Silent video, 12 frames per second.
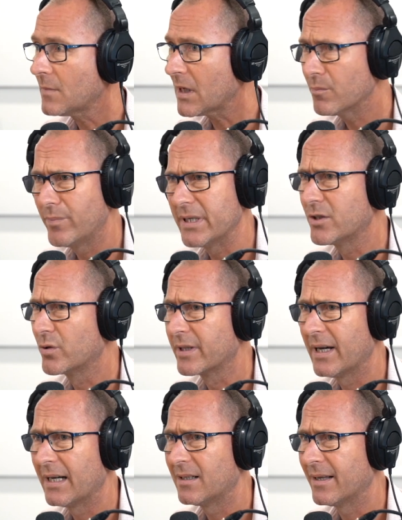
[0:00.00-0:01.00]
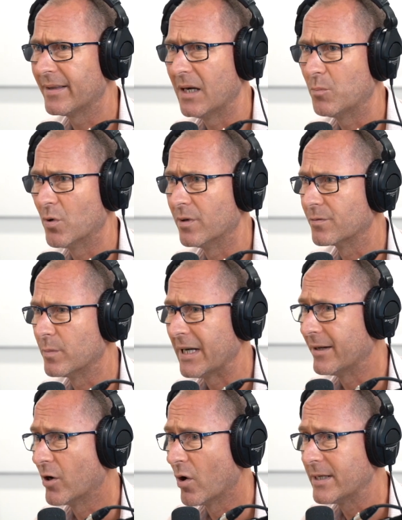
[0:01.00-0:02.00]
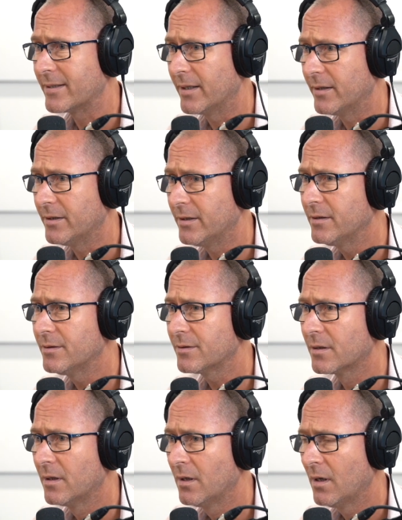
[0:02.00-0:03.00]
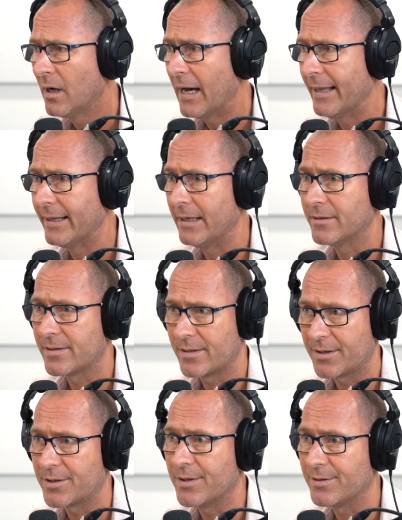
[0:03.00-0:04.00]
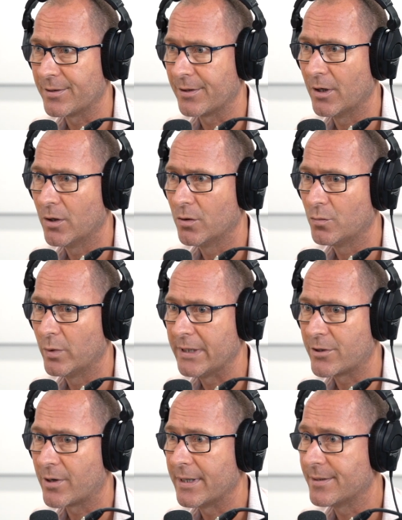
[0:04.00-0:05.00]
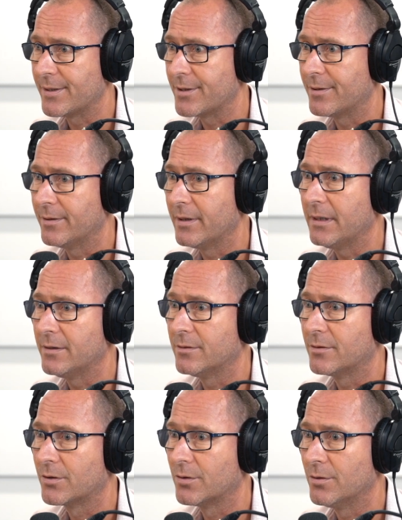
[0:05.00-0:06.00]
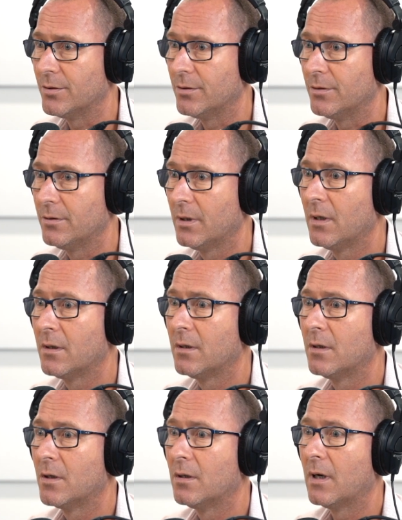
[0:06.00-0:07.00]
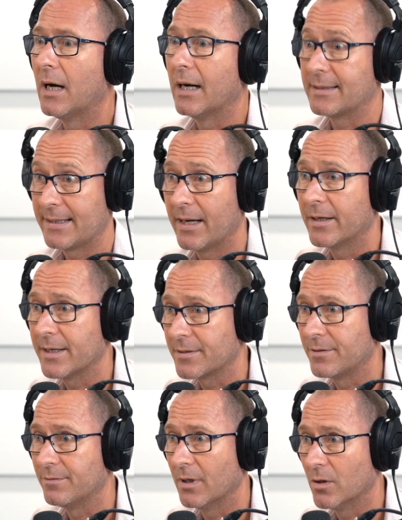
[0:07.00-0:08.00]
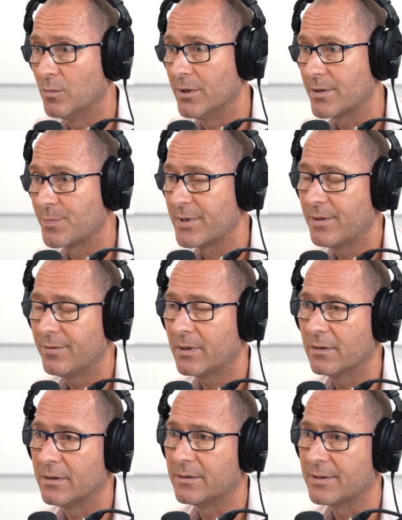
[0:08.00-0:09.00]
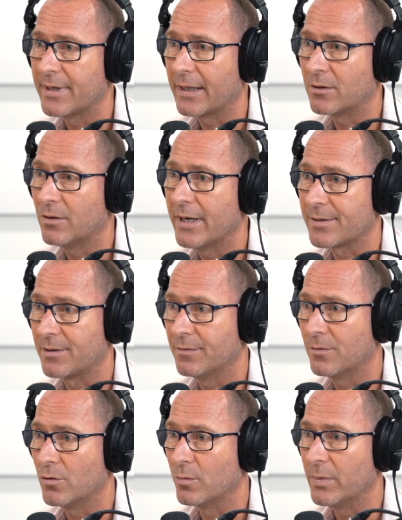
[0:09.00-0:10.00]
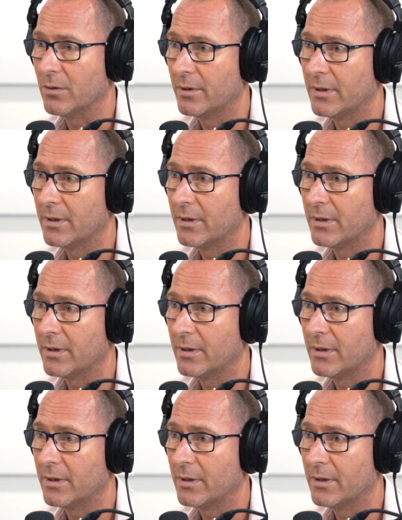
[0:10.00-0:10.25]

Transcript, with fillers: Been doing that at that point for about 19 years. And then six years ago, we transitioned into uh, townhouse development, specifically to tackle housing affordability.